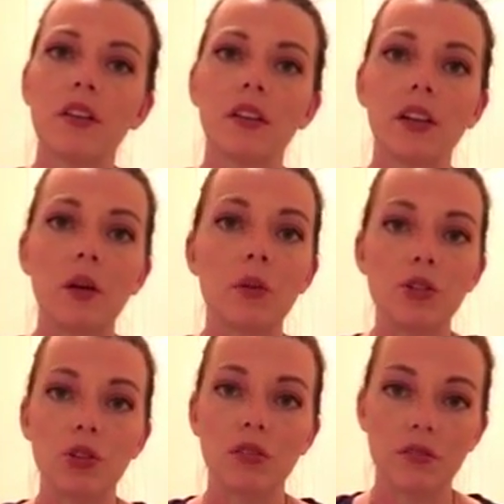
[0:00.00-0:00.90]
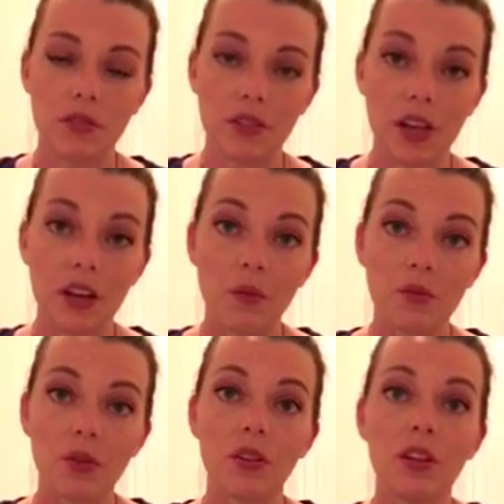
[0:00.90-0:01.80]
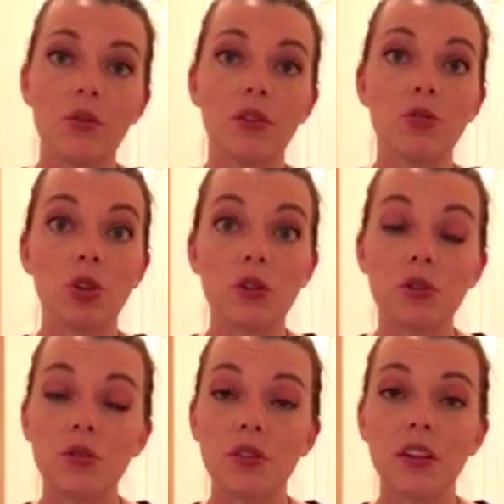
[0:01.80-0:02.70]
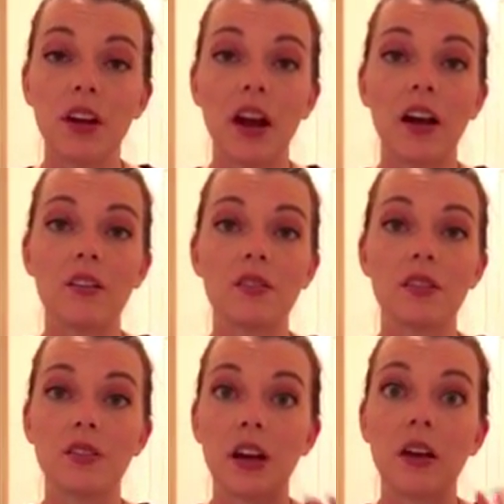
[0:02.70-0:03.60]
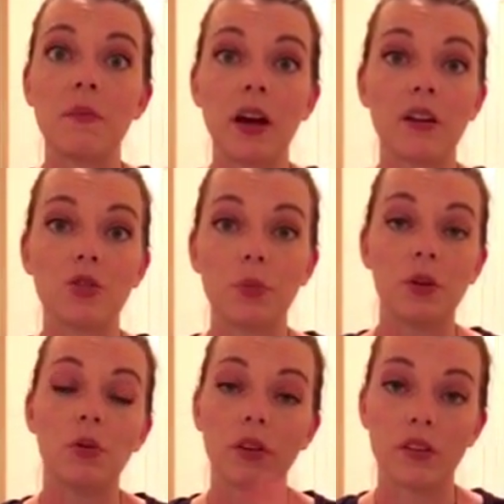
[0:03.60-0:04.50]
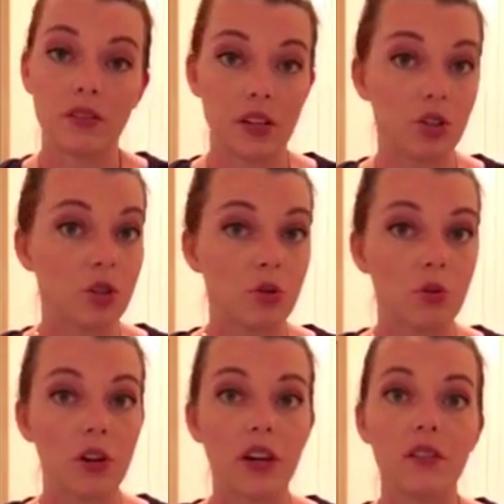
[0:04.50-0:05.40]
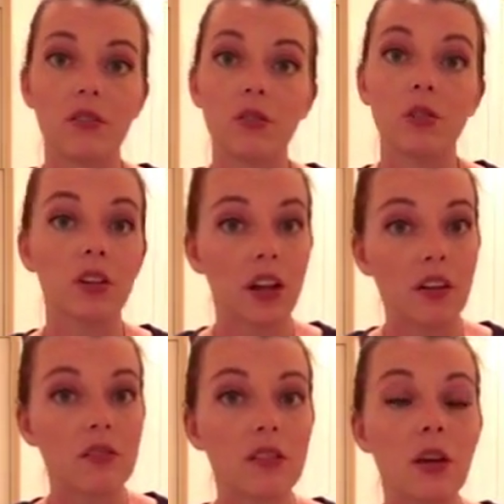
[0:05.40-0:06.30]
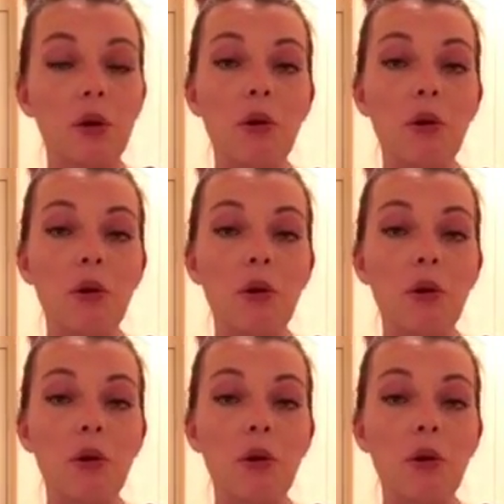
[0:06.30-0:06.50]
The Cloudberry Journal is set up so that you can just use it as a time management organization tool, and it'll look nice,